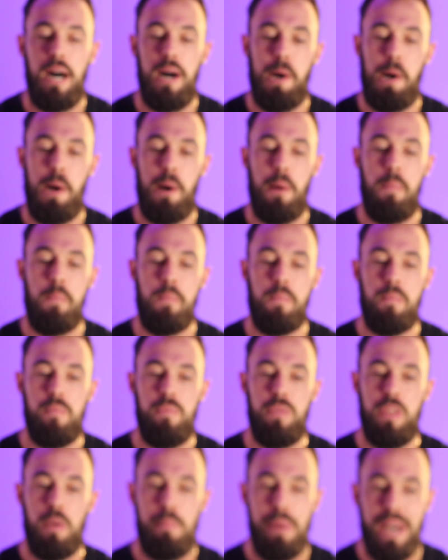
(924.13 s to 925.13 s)

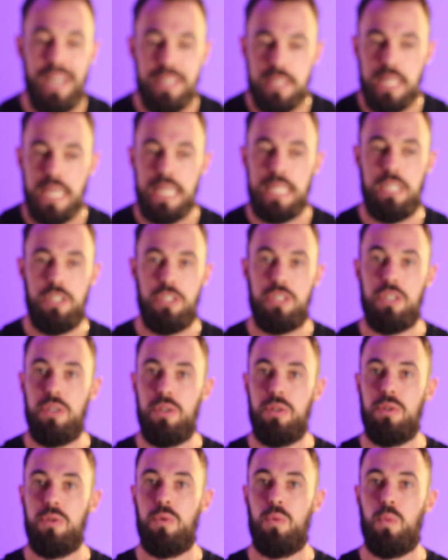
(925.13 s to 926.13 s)
The best thing to
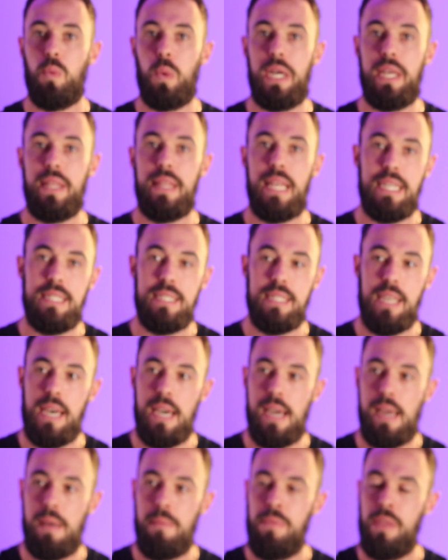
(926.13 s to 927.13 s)
do when they
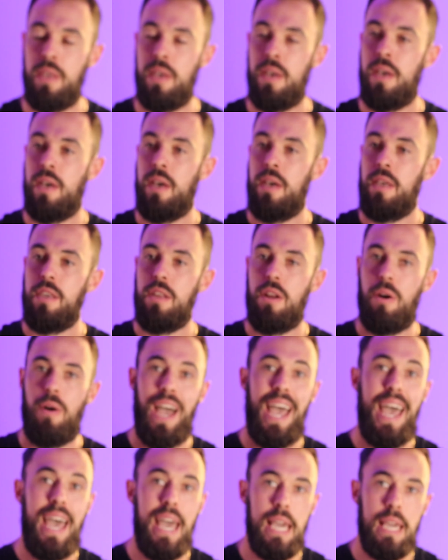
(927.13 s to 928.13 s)
say, you know,
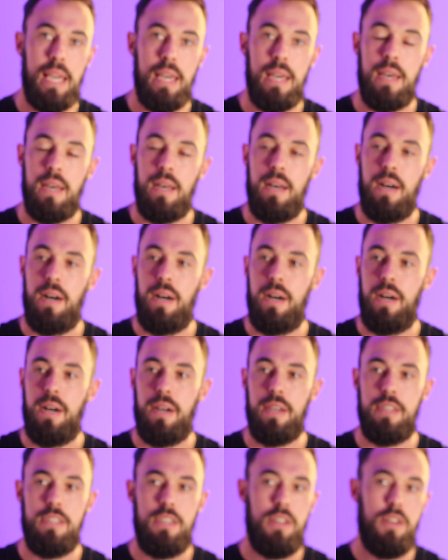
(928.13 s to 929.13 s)
hey,
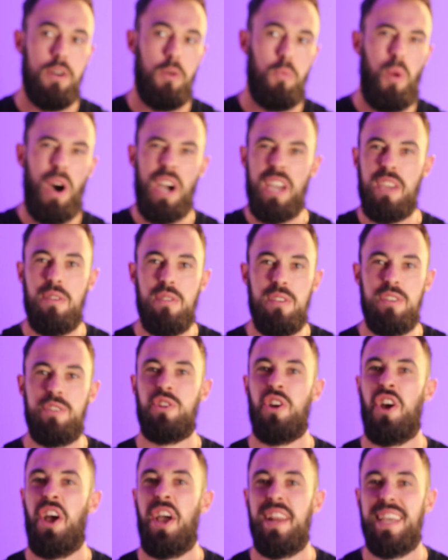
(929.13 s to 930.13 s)
you know, why are you
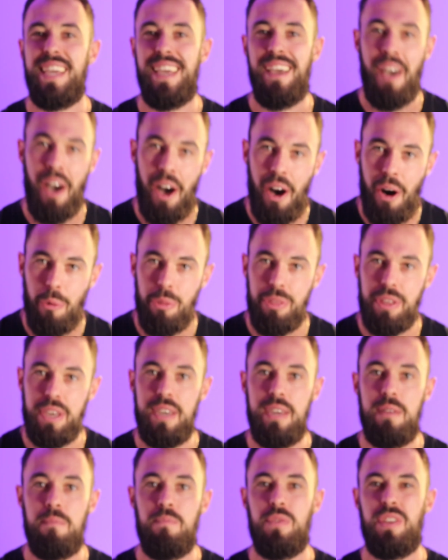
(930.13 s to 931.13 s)
trying to get
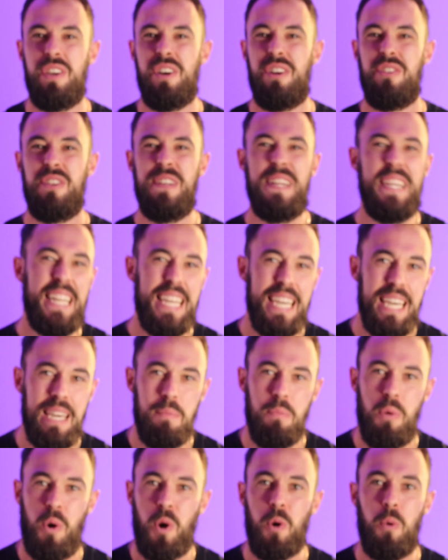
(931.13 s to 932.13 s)
healthy? You know, you need to
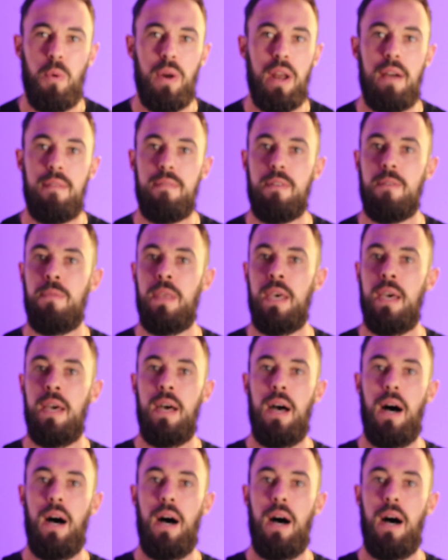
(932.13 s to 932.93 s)
eat more, whatever.